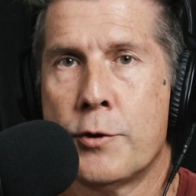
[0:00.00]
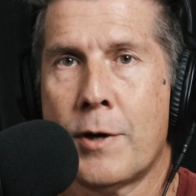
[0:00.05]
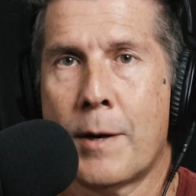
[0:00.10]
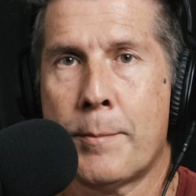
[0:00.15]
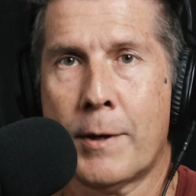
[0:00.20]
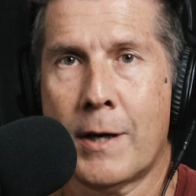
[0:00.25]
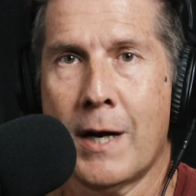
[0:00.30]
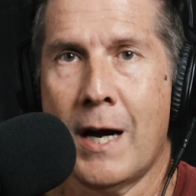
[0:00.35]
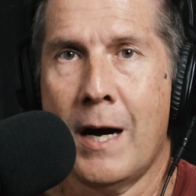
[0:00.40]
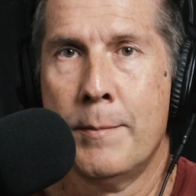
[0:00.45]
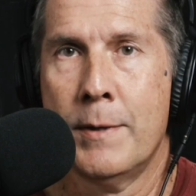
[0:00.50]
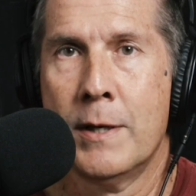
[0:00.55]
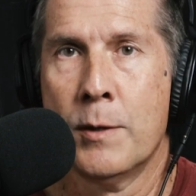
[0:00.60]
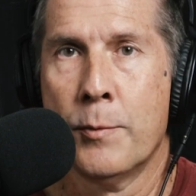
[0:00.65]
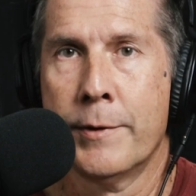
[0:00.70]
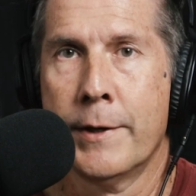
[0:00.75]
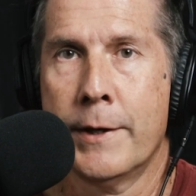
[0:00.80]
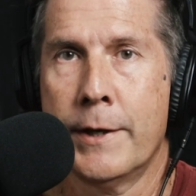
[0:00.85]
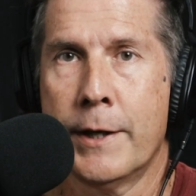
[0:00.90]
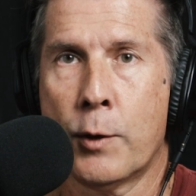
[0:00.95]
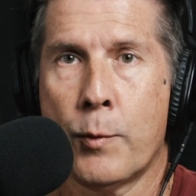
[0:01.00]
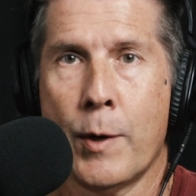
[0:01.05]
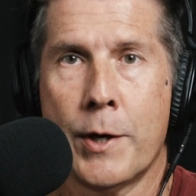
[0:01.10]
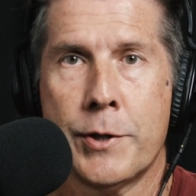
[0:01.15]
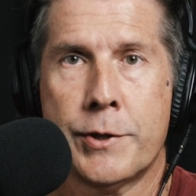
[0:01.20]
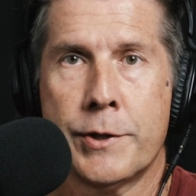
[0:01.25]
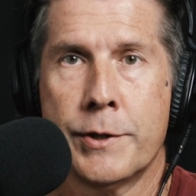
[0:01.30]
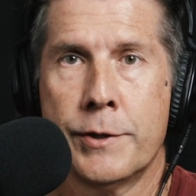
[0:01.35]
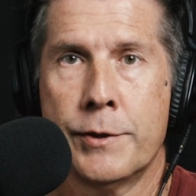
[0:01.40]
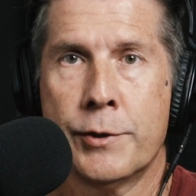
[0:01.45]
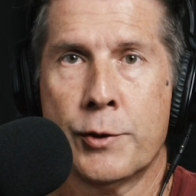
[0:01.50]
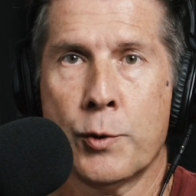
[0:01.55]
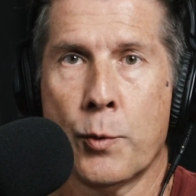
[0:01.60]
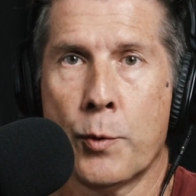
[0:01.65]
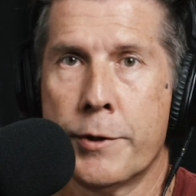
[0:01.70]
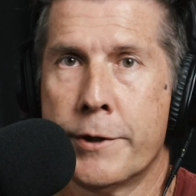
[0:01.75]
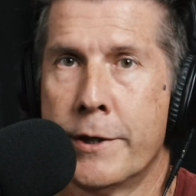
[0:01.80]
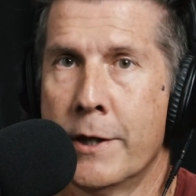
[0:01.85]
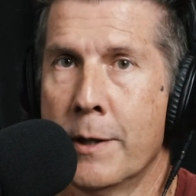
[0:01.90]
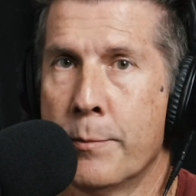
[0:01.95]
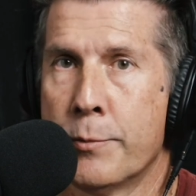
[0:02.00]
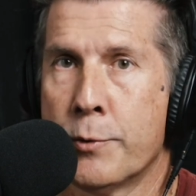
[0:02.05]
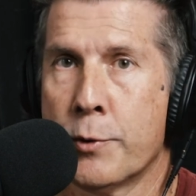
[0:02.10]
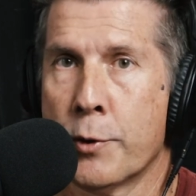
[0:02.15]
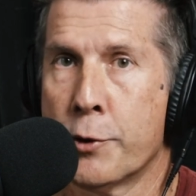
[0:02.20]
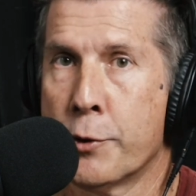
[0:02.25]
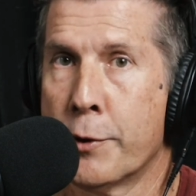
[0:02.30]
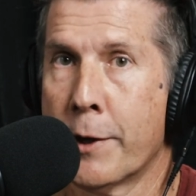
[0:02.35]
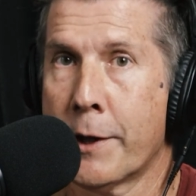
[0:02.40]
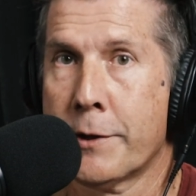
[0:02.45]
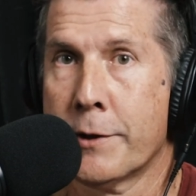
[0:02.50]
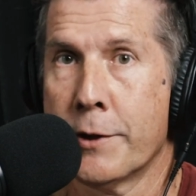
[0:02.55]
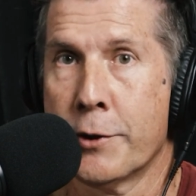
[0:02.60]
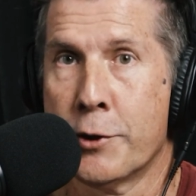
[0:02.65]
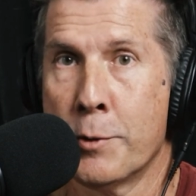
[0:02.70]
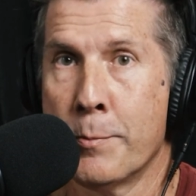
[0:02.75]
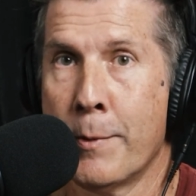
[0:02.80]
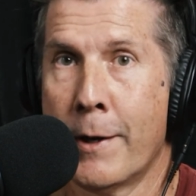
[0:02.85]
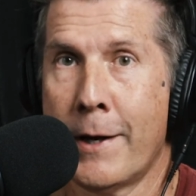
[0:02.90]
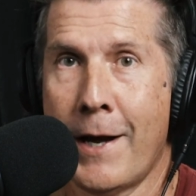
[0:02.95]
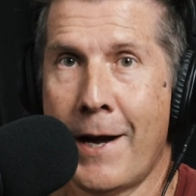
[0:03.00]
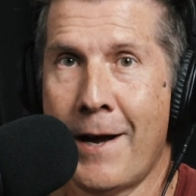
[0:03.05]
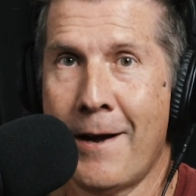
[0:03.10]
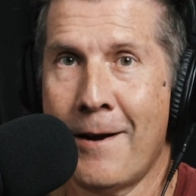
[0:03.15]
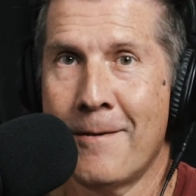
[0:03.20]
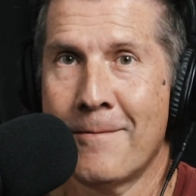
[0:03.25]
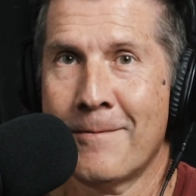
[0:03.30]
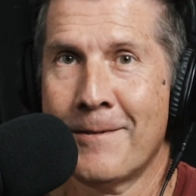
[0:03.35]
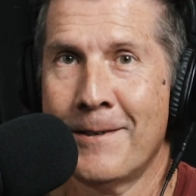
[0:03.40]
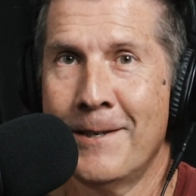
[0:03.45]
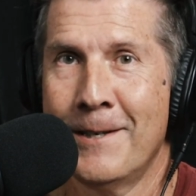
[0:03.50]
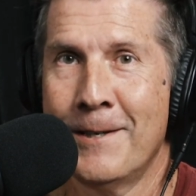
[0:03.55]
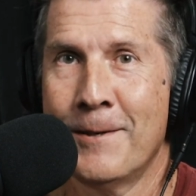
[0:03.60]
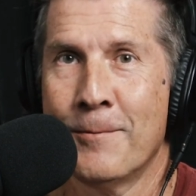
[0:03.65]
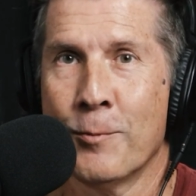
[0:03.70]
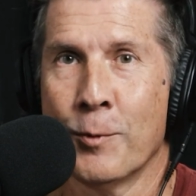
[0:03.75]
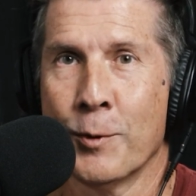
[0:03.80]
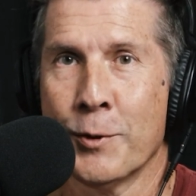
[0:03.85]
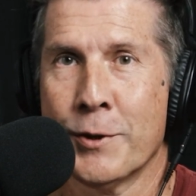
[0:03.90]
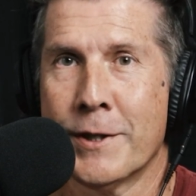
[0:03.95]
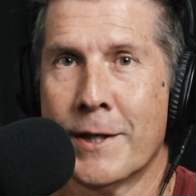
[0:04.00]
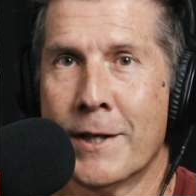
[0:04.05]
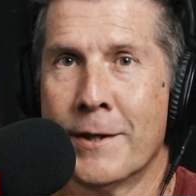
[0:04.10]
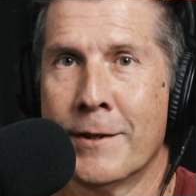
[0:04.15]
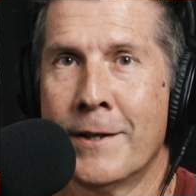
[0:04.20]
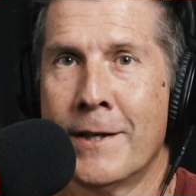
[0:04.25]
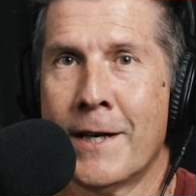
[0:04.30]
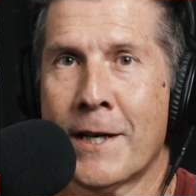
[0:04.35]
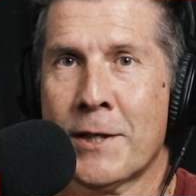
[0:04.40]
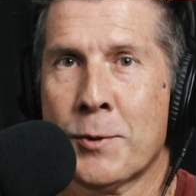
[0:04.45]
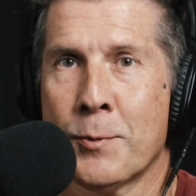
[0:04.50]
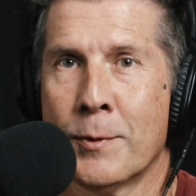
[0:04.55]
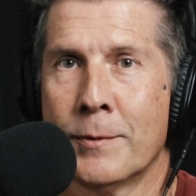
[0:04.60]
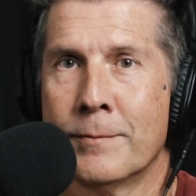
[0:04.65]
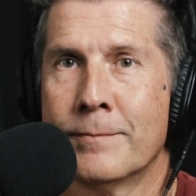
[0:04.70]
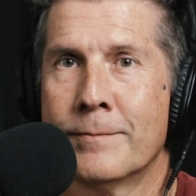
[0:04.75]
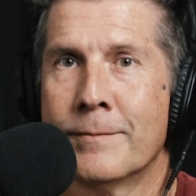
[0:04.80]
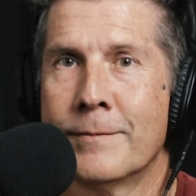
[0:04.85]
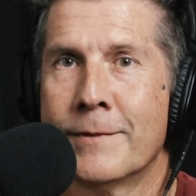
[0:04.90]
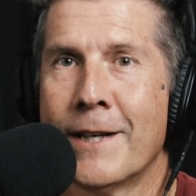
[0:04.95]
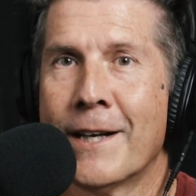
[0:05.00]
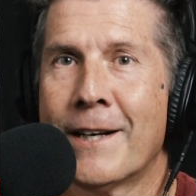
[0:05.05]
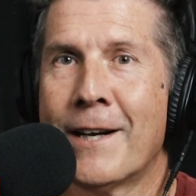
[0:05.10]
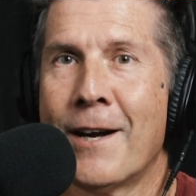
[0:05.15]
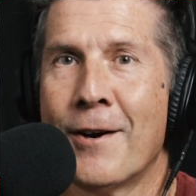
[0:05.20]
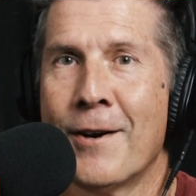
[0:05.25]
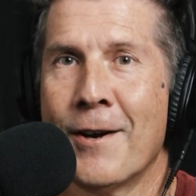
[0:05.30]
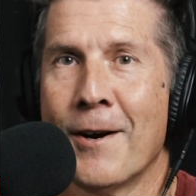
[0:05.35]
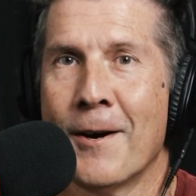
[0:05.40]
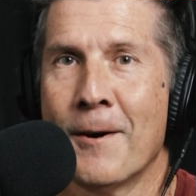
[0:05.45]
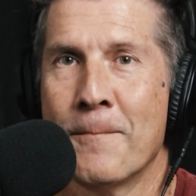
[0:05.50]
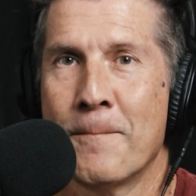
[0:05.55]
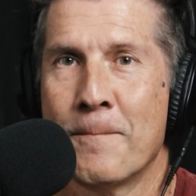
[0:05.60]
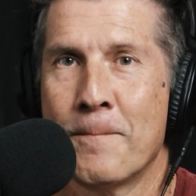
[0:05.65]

Drop a comment with any questions or tips or tricks that you may have. We'll see you in the next one. Take care, y'all.